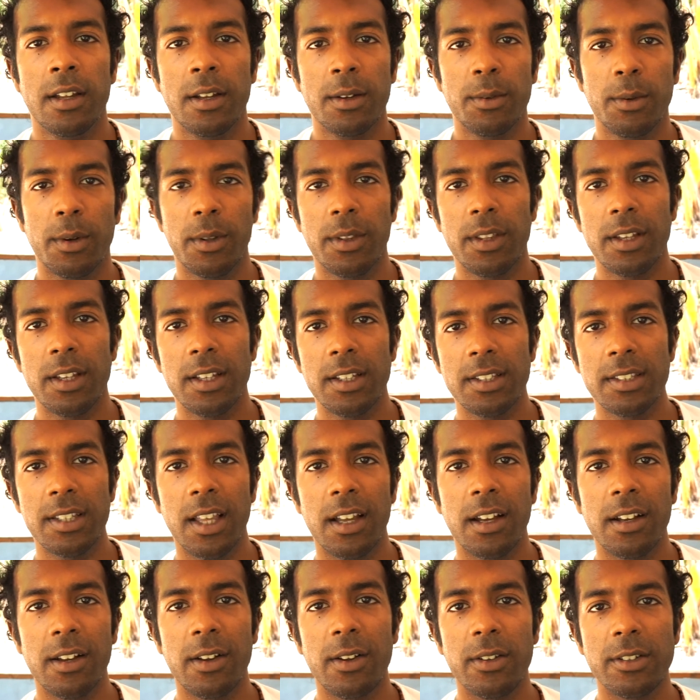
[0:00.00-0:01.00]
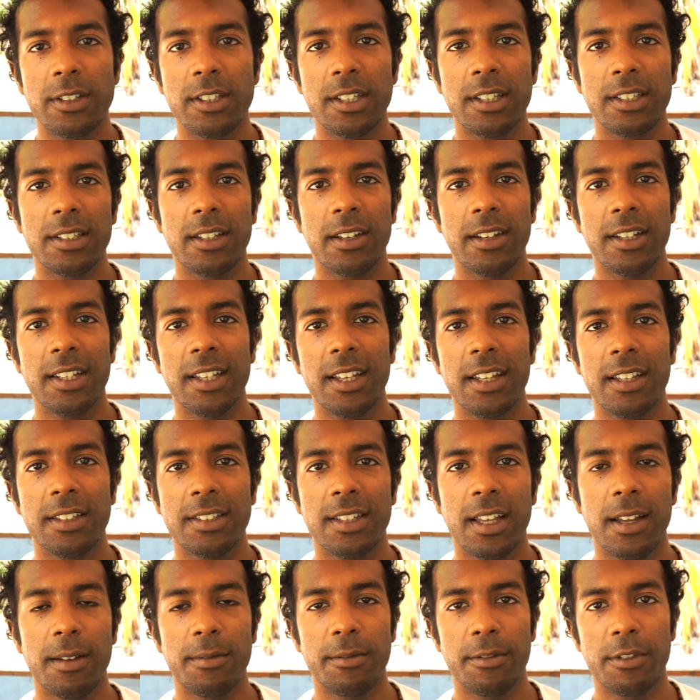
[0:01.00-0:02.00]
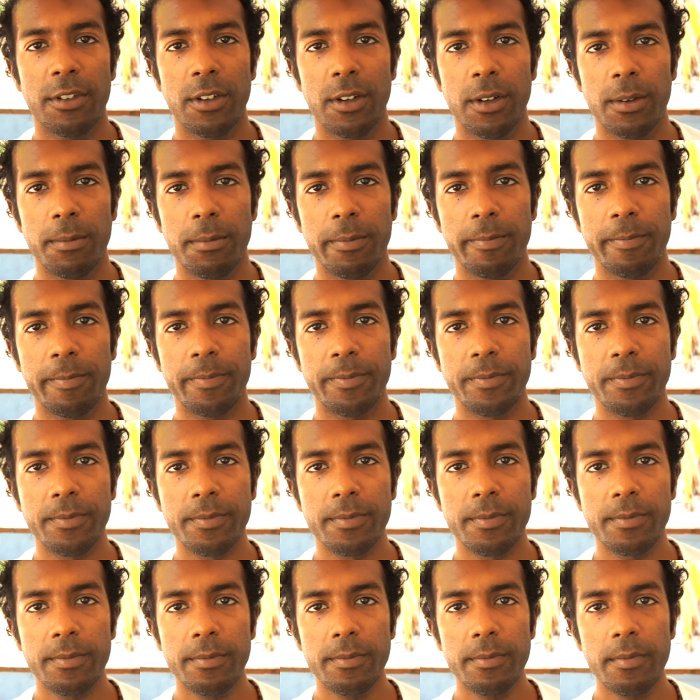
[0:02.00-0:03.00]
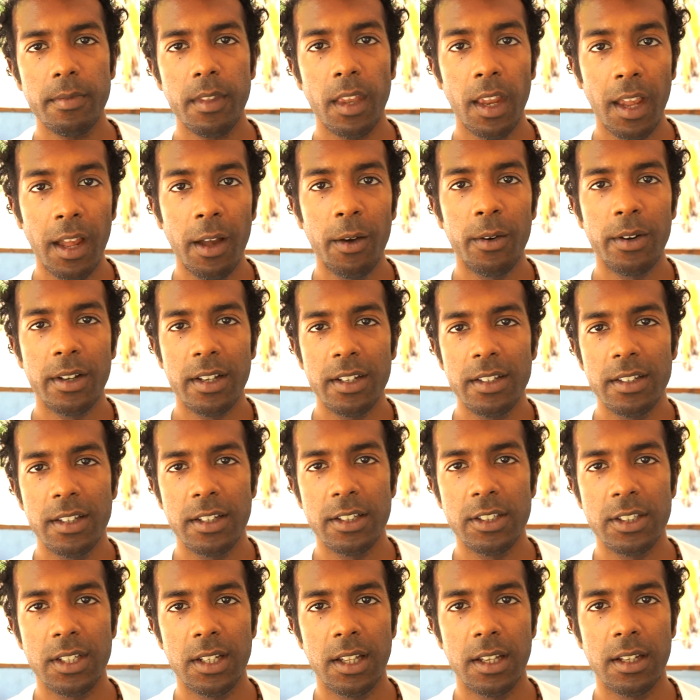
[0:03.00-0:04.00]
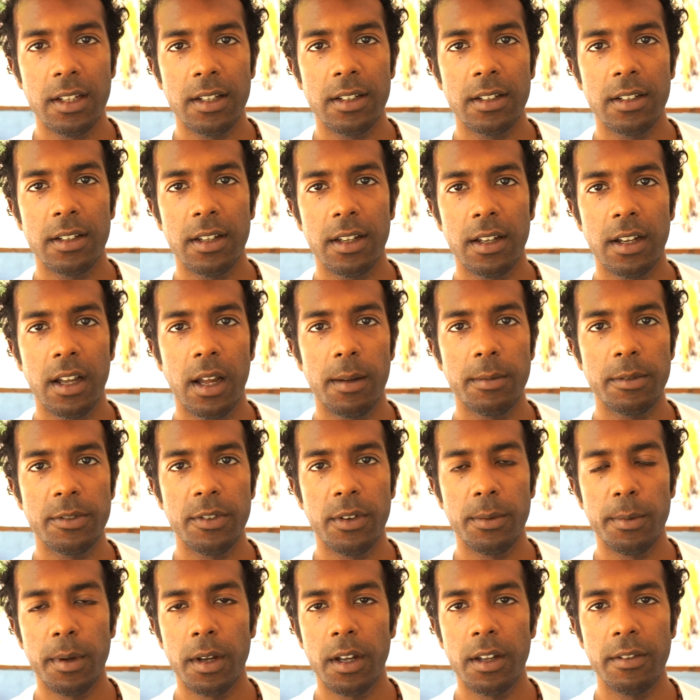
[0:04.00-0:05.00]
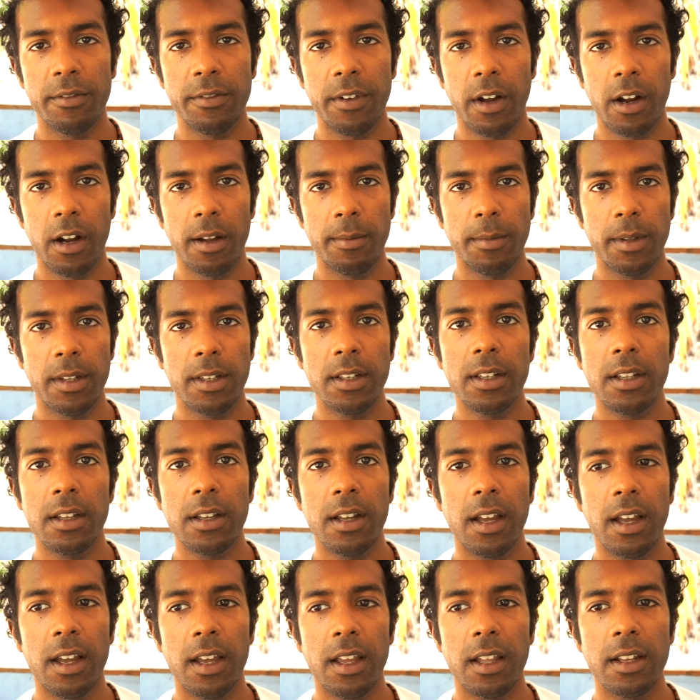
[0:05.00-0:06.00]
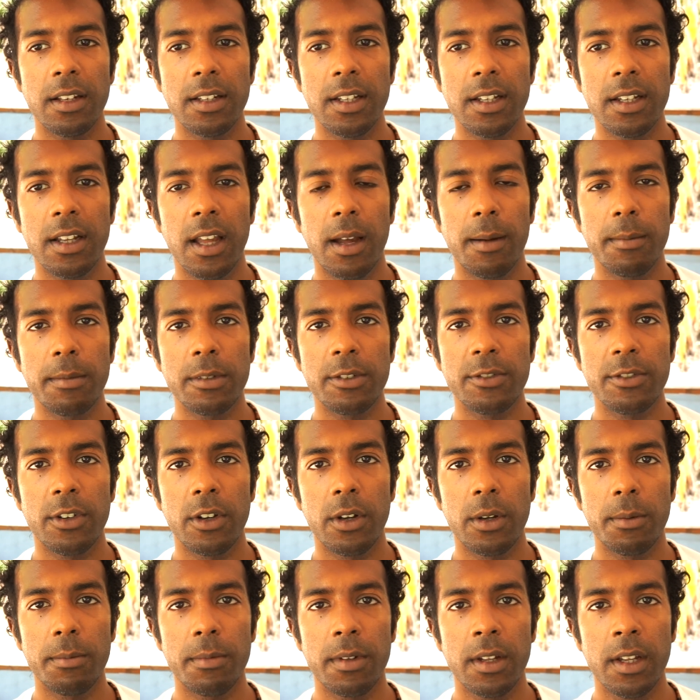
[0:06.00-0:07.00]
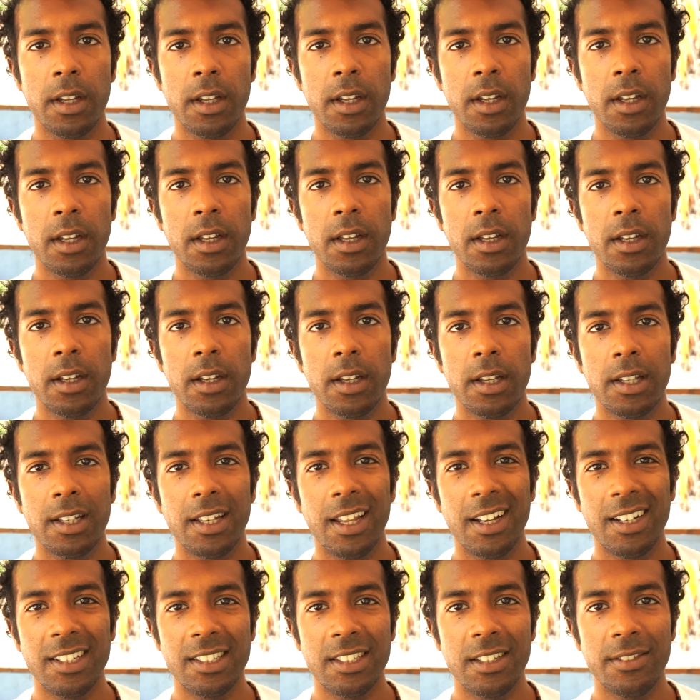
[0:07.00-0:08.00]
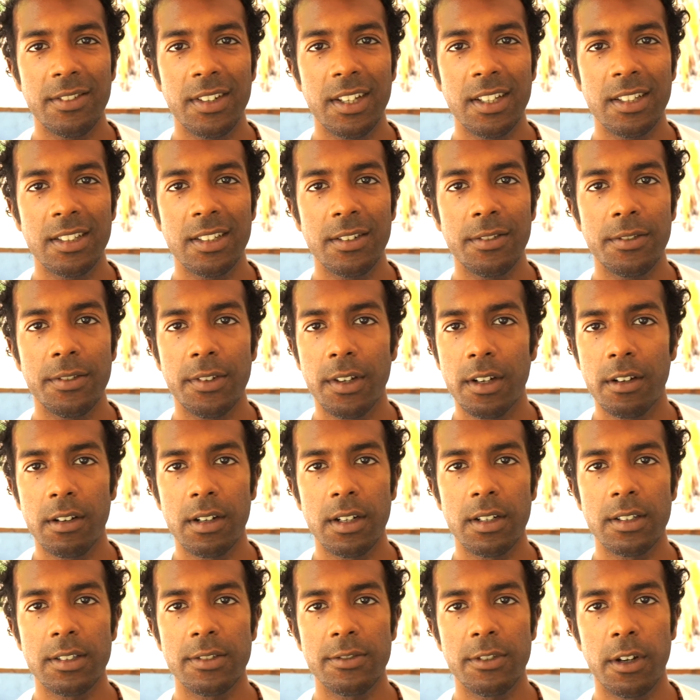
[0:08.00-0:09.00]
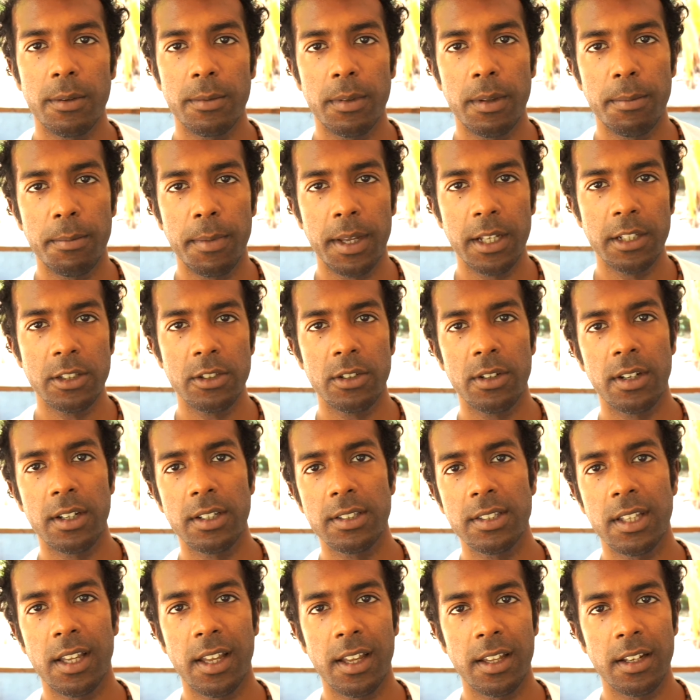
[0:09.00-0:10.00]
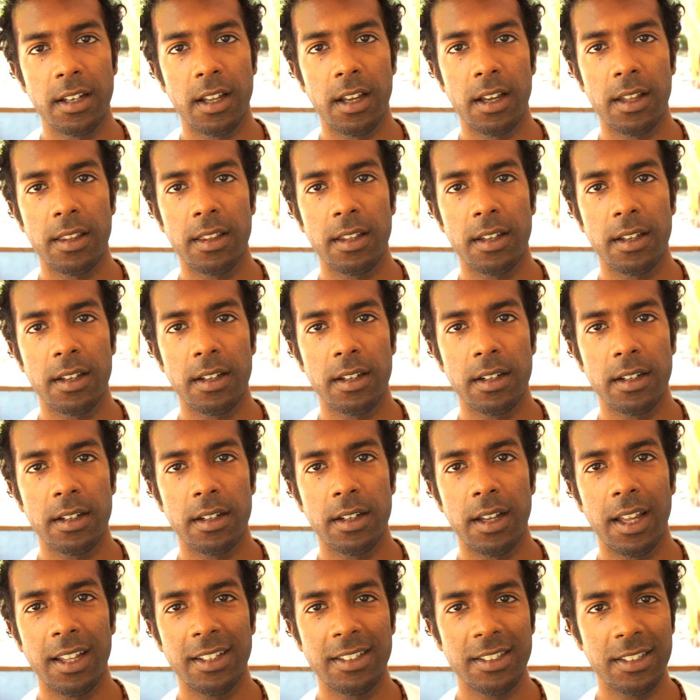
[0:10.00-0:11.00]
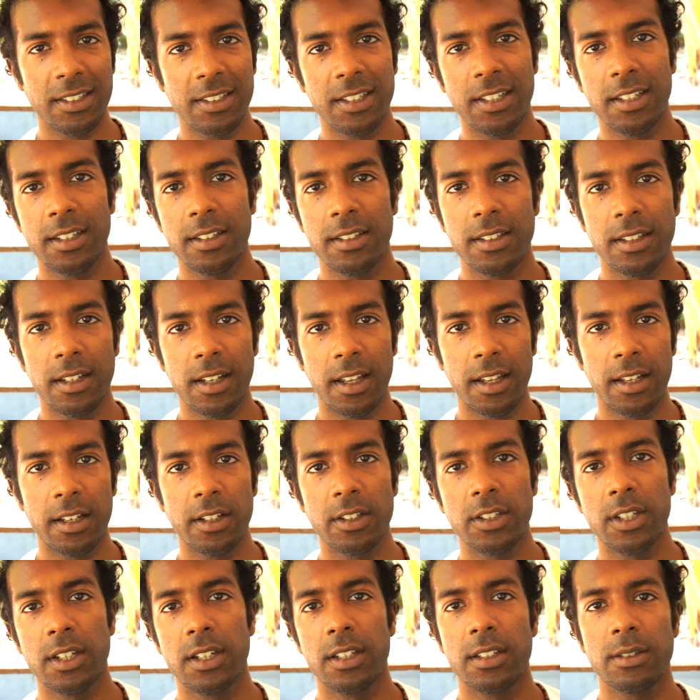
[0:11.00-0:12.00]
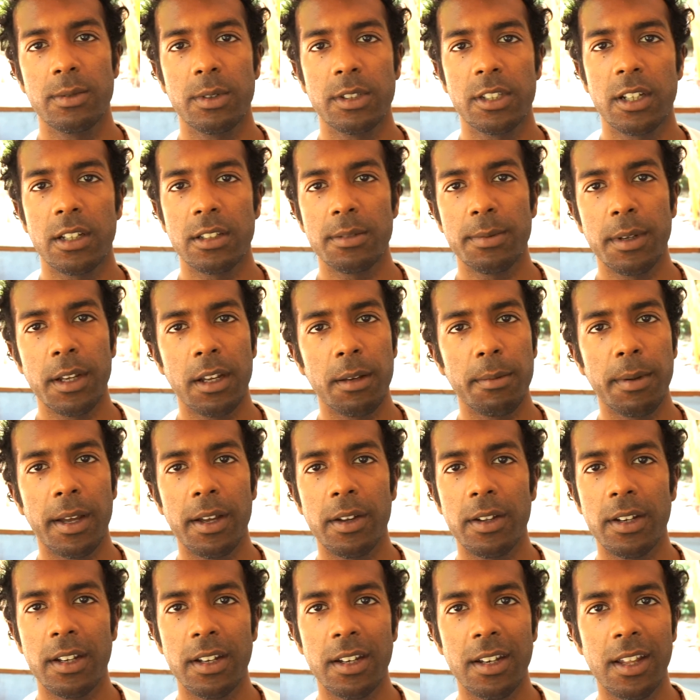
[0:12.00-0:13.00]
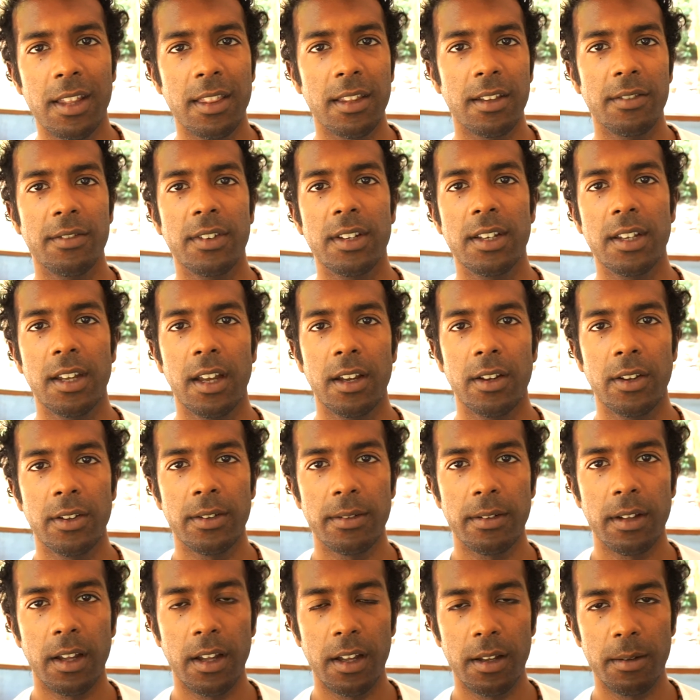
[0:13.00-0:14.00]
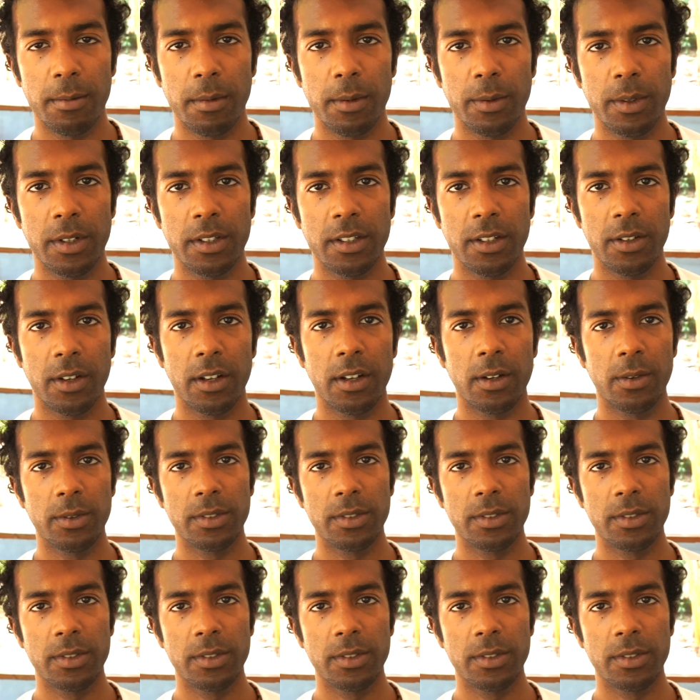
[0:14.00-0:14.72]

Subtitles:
Well, these unconscious ideas come from our conditioning. It comes from our environment, and it comes from negative interference from the matrix and other entities and energies, which I'll speak about in another video. I want to do a whole